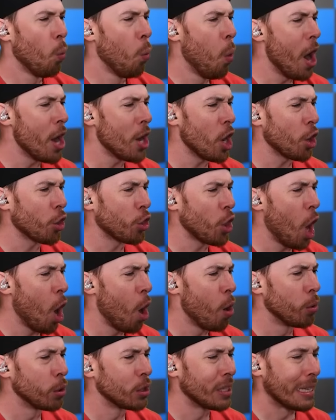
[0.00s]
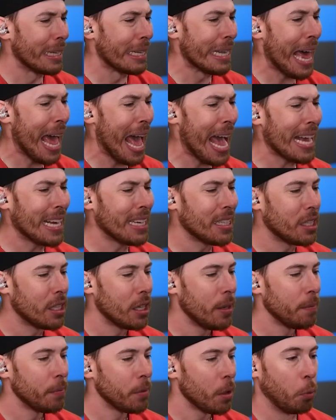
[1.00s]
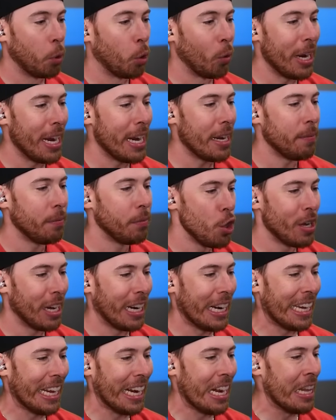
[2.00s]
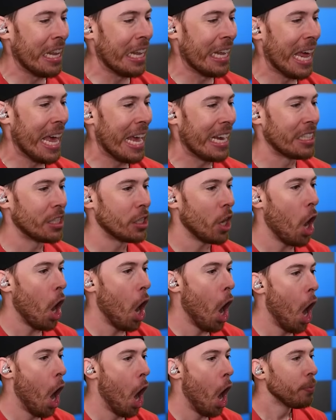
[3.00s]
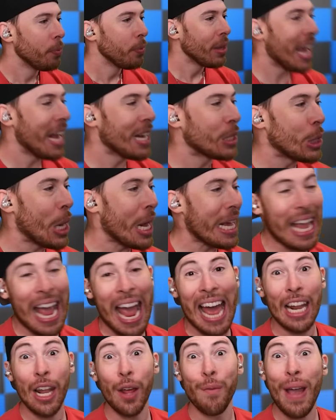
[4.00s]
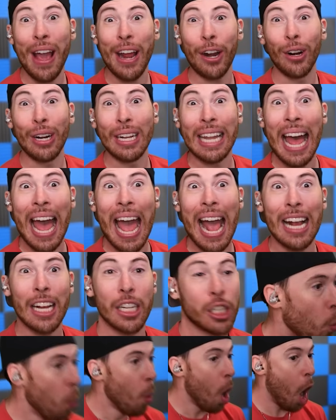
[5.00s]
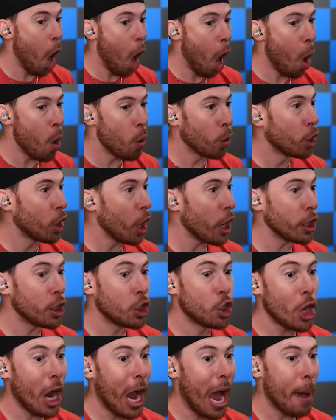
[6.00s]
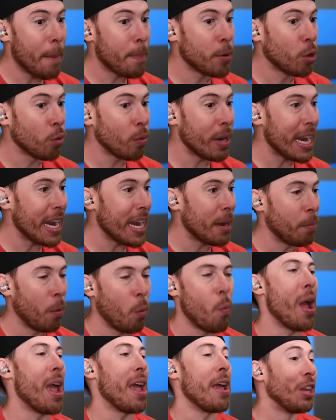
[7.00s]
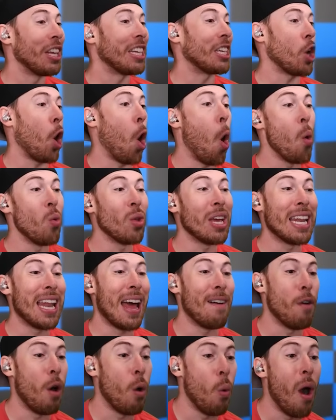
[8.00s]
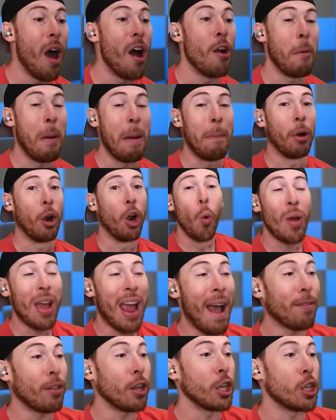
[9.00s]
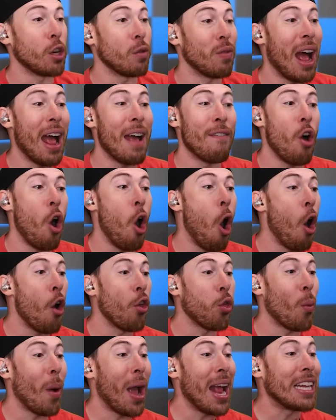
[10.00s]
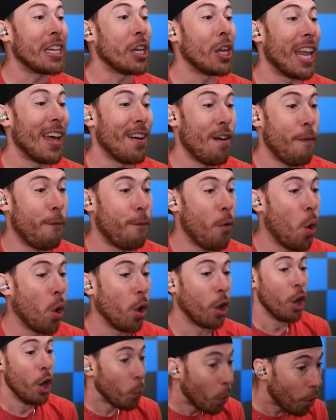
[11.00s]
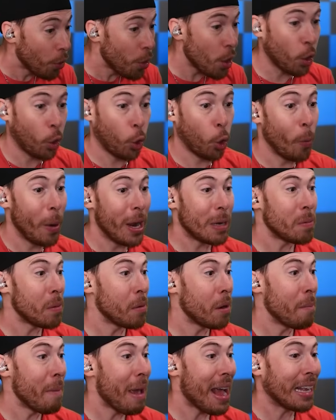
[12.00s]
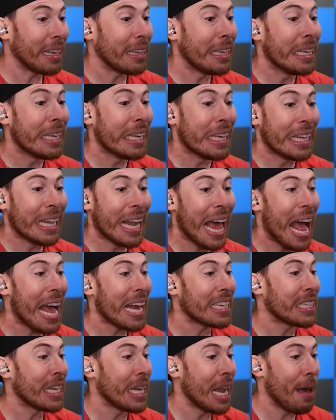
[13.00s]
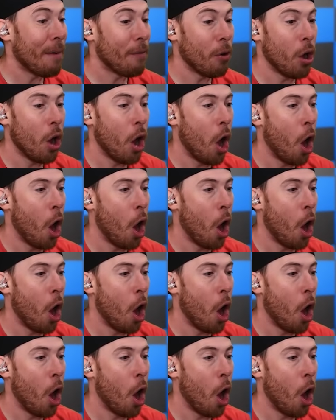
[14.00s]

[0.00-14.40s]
What are those? Legs? Green, you gotta get in the legs. Oh! It's like elevator legs. Whoa, good job, Green. But wait, this is only level one. Remember, we have to survive all the way to level four. Will the crew be able to make it to the last level?